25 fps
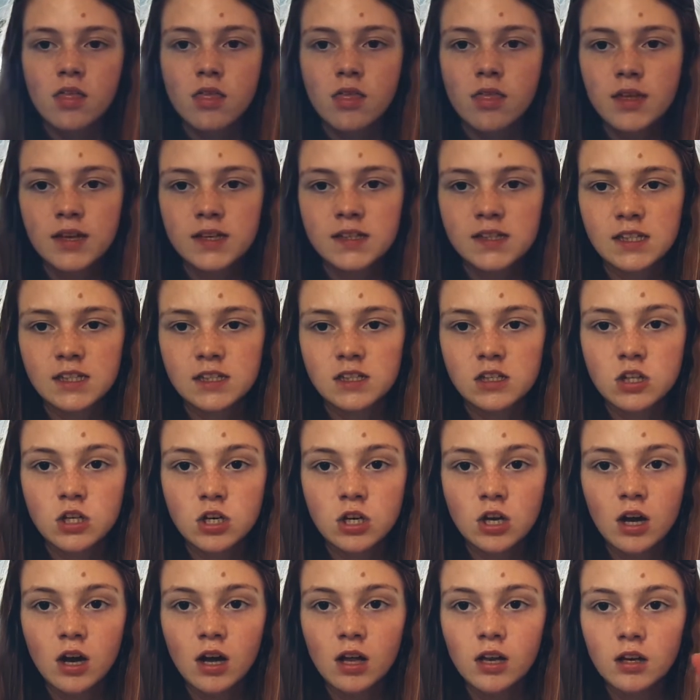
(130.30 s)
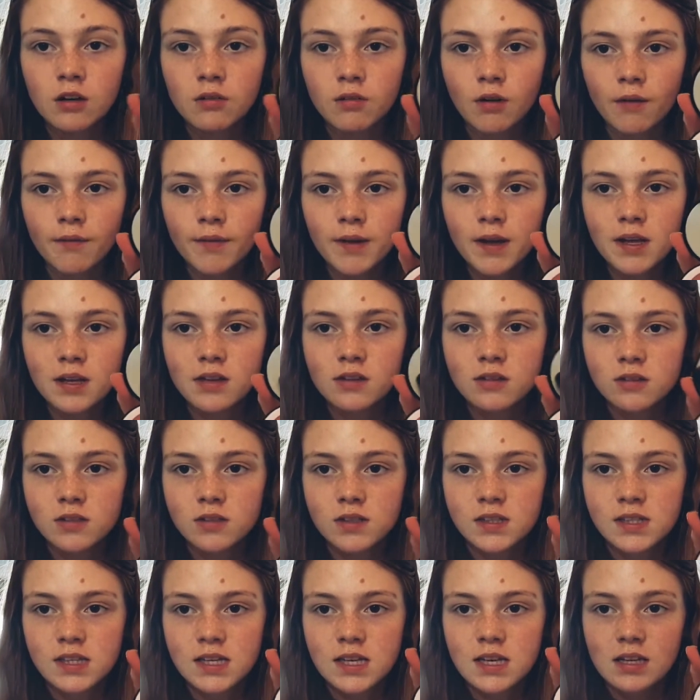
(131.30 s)
this is the colour of it. And
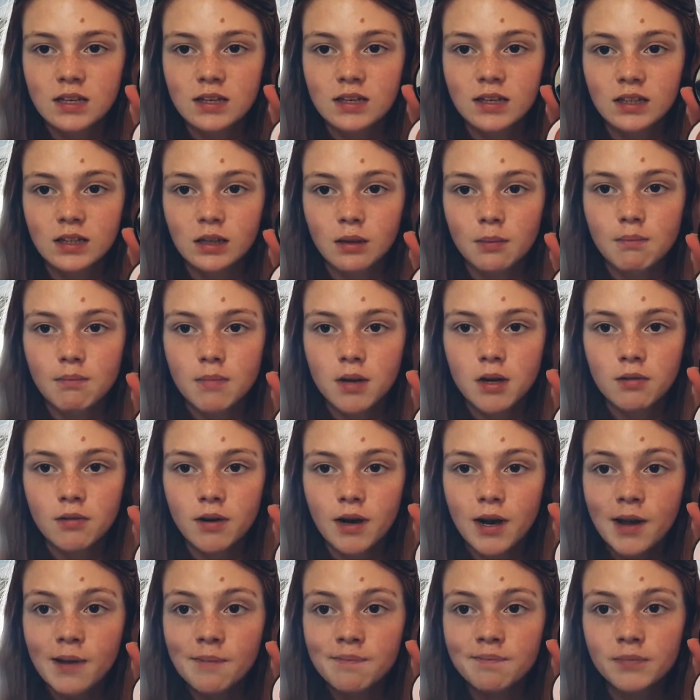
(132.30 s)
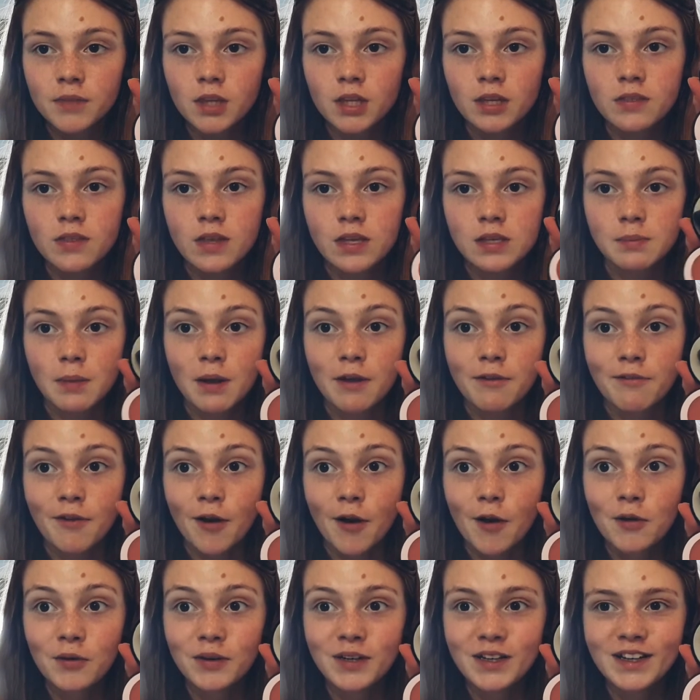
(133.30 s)
see a little mirror, there's my
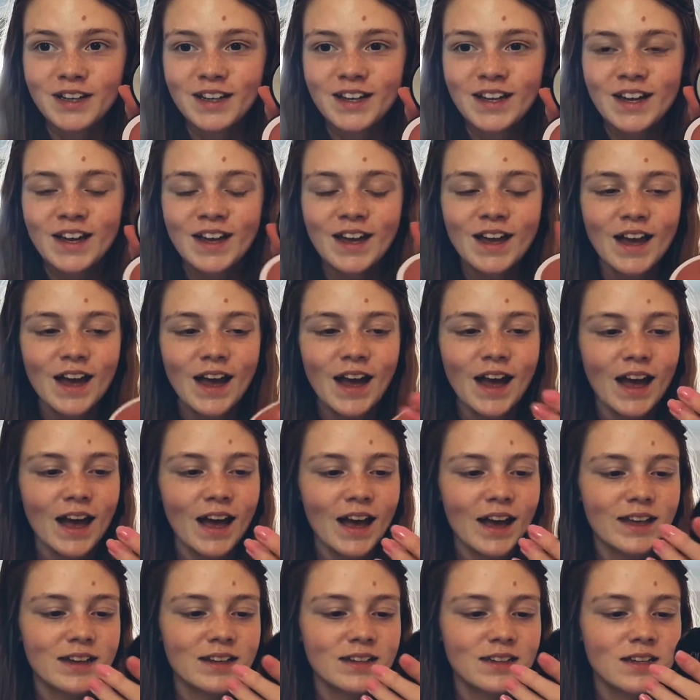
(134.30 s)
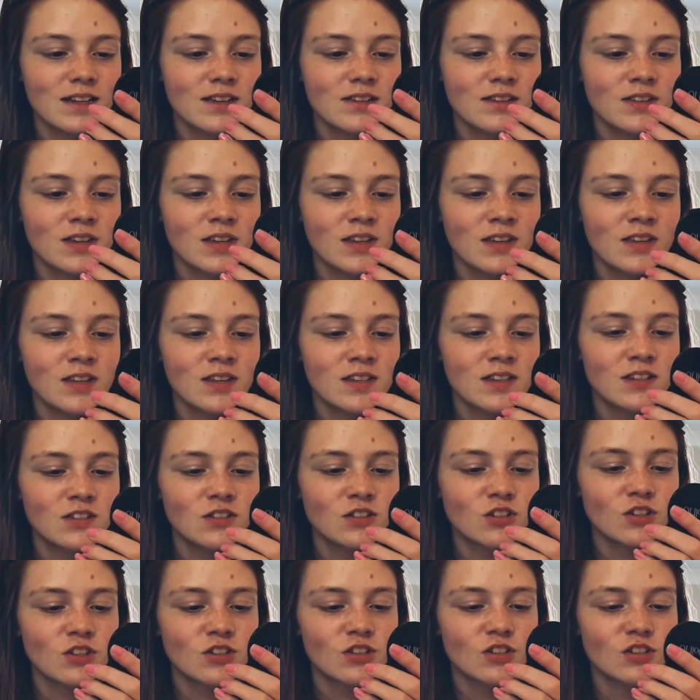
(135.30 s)
phone, and this is
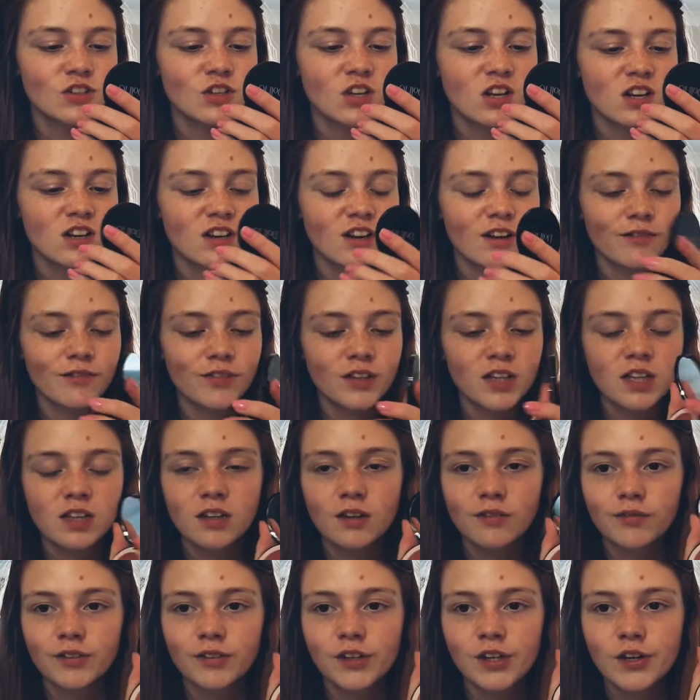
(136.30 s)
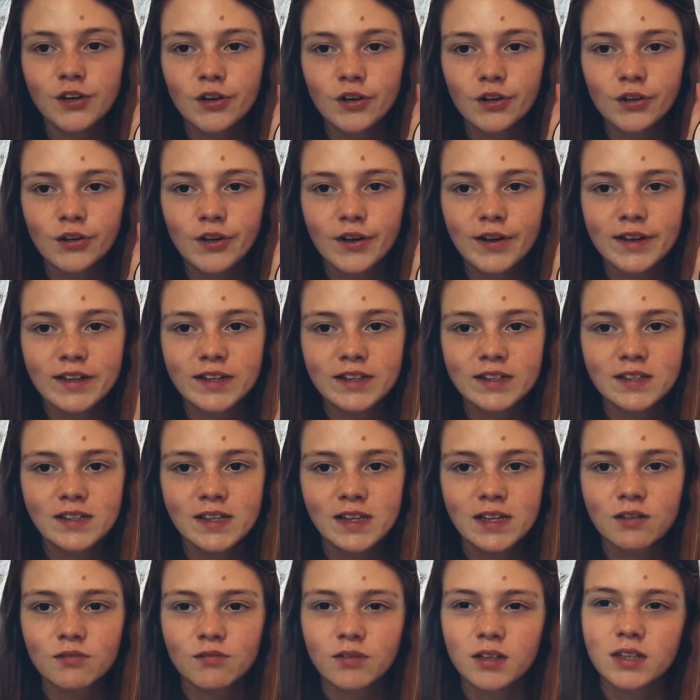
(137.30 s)
just such a lovely colour. It's
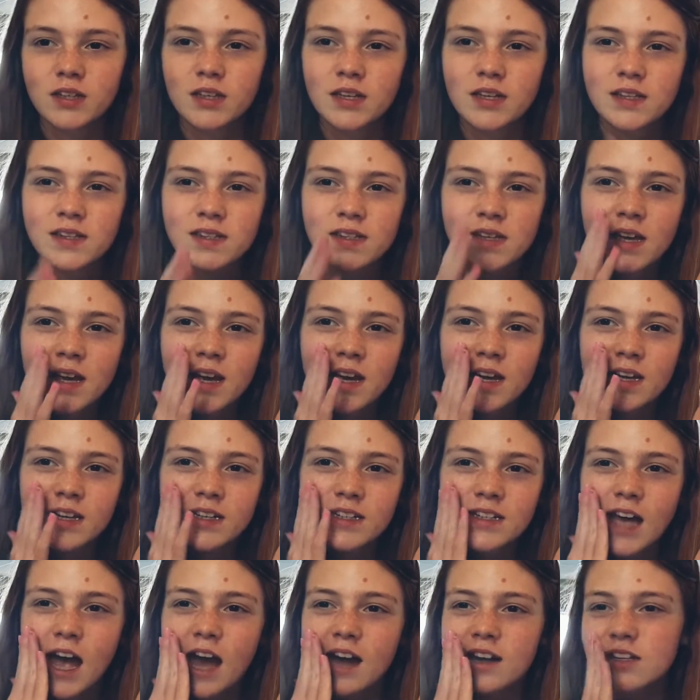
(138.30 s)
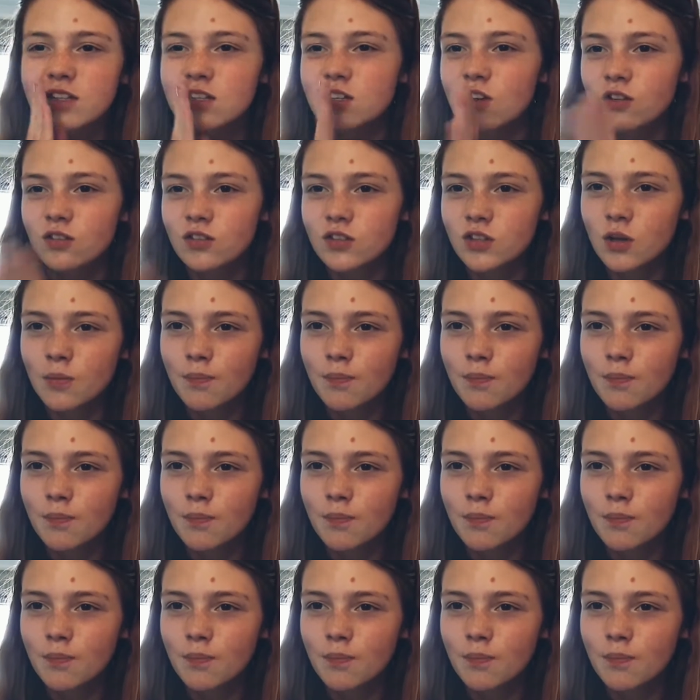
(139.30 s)
like a really nice tan. It's not